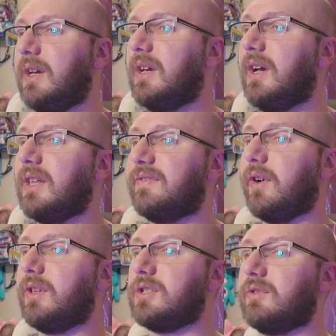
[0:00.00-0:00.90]
The
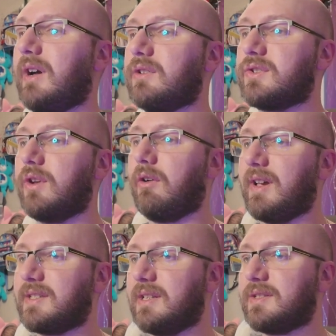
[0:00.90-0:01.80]
foliage and ground are store
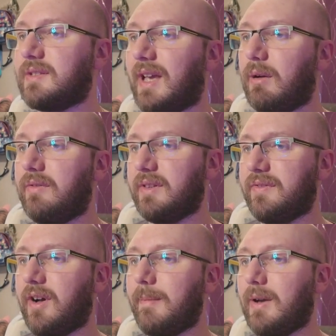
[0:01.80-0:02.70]
assets. However, the
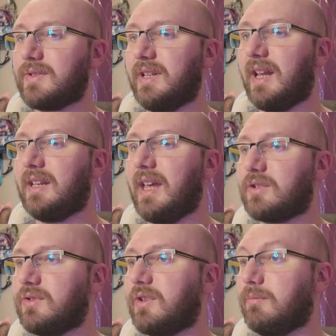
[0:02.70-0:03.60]
farmhouse and added
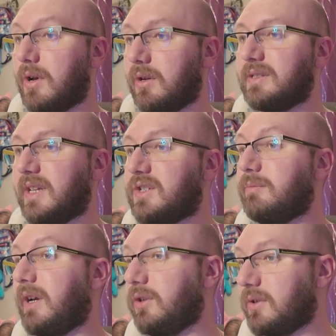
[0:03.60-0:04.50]
extras are modeled and textured
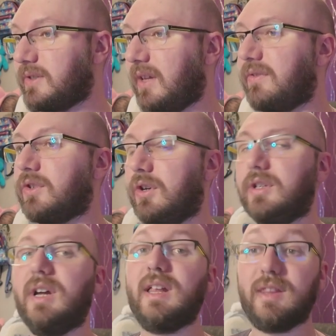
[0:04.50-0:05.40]
by yourself. Good.
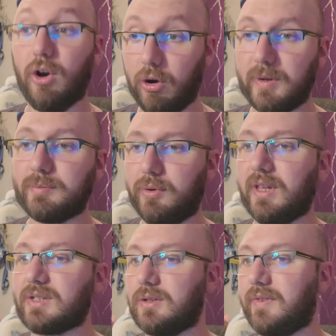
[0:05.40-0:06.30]
Always point
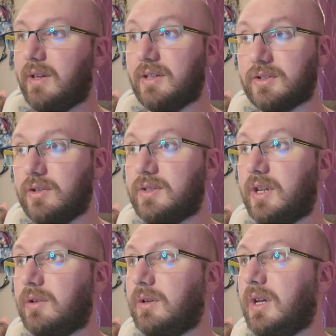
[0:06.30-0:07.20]
that stuff out. That's good to
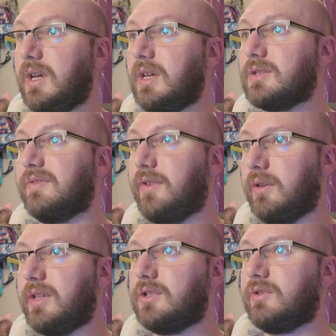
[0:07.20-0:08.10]
know. So
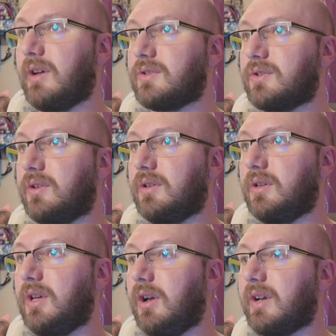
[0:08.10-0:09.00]
foliage and ground store.
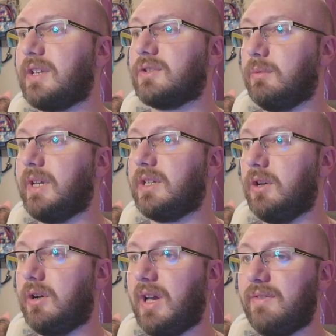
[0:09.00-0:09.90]
Okay, so we
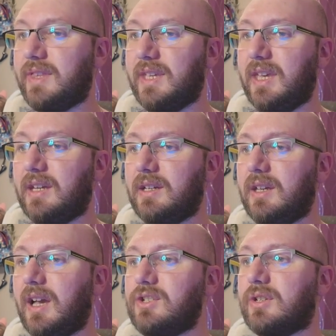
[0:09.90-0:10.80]
ignore everything here
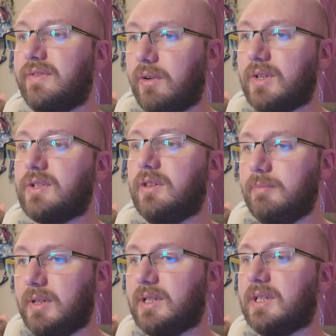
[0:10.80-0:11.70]
and just focus on the
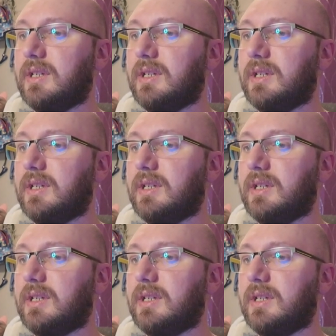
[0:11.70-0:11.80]
building.